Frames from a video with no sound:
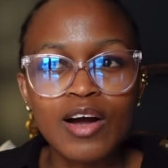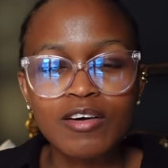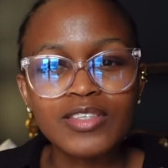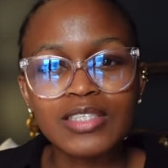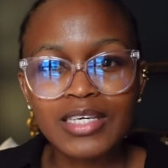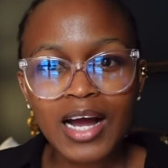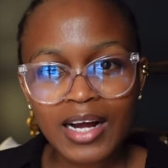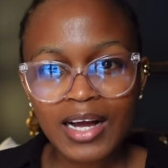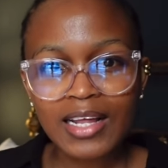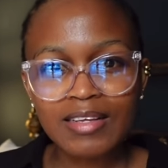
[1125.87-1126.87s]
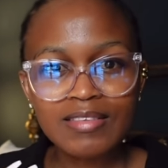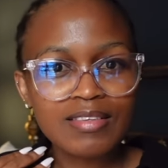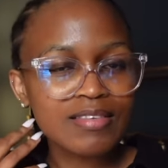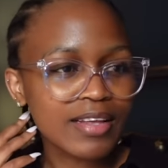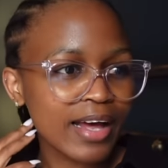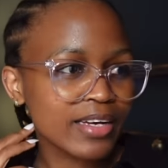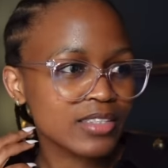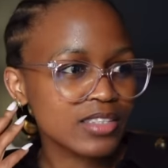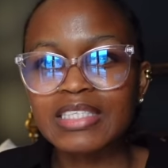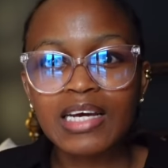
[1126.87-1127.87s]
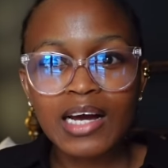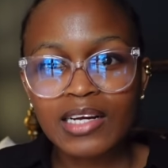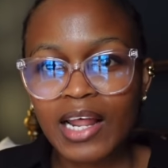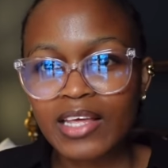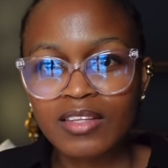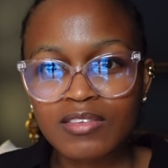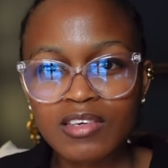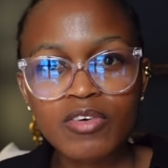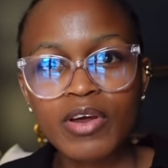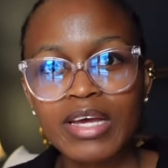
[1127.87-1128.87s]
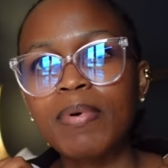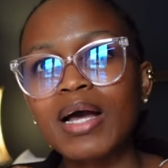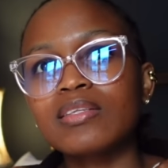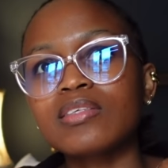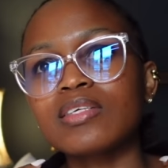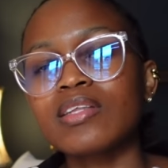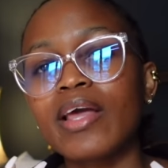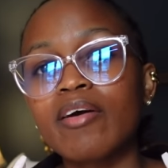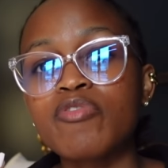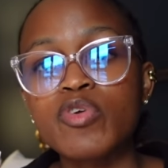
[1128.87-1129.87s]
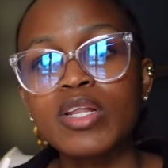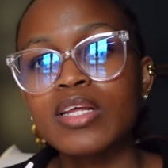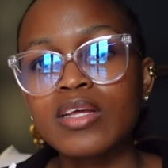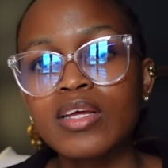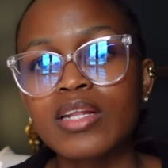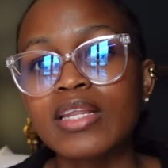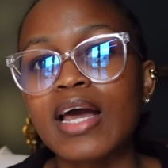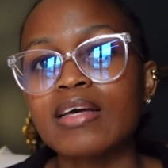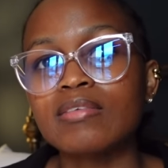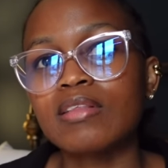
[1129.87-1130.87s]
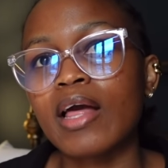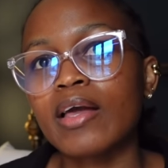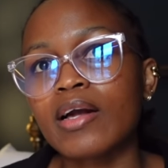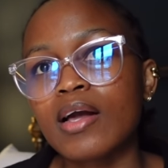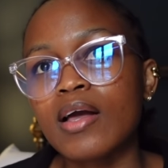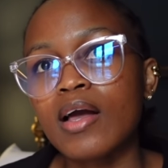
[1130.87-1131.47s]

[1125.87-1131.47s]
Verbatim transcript: of the dark colors inside the dark like interior but they have really nice like